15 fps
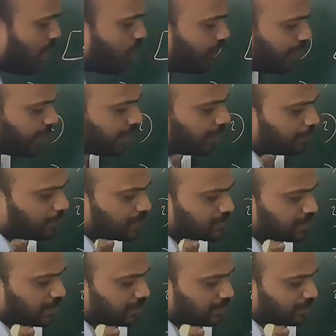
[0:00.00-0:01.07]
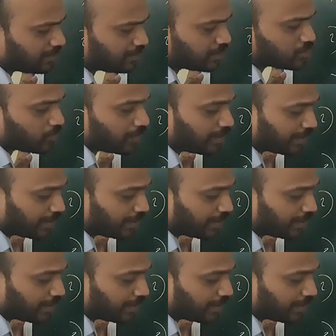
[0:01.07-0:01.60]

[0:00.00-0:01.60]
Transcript: How we can represent this